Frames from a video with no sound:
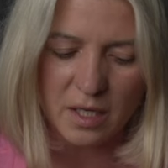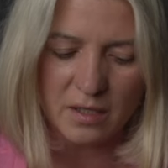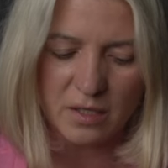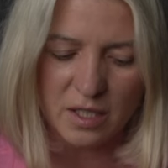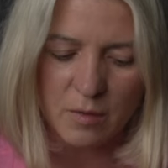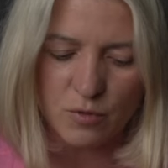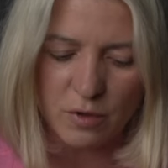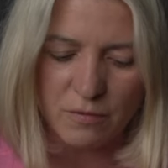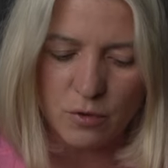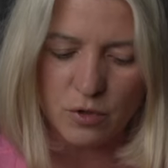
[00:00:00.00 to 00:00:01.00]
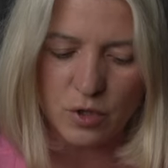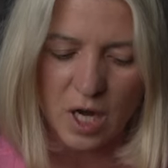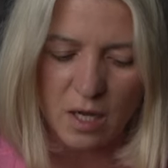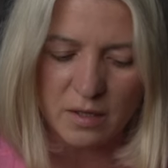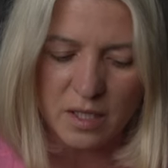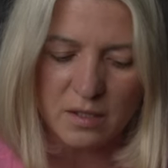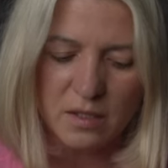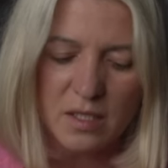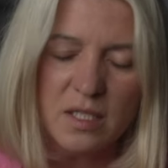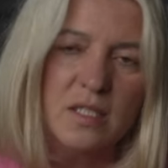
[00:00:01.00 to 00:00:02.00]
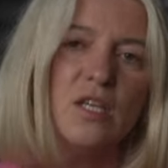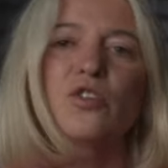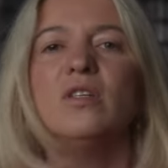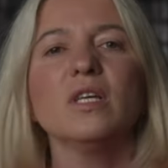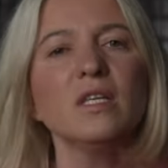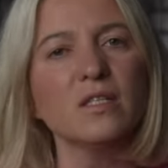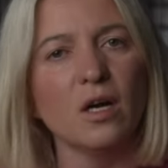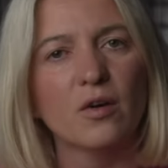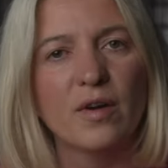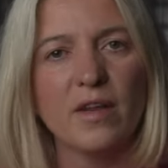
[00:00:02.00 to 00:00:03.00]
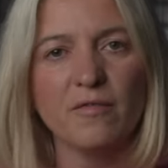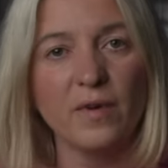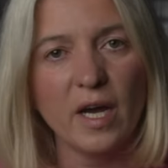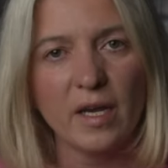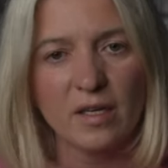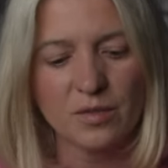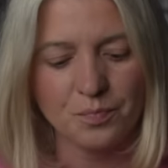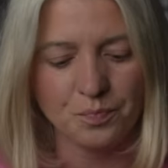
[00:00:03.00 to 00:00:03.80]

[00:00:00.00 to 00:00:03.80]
and the team reviewed your content, the decision is already final.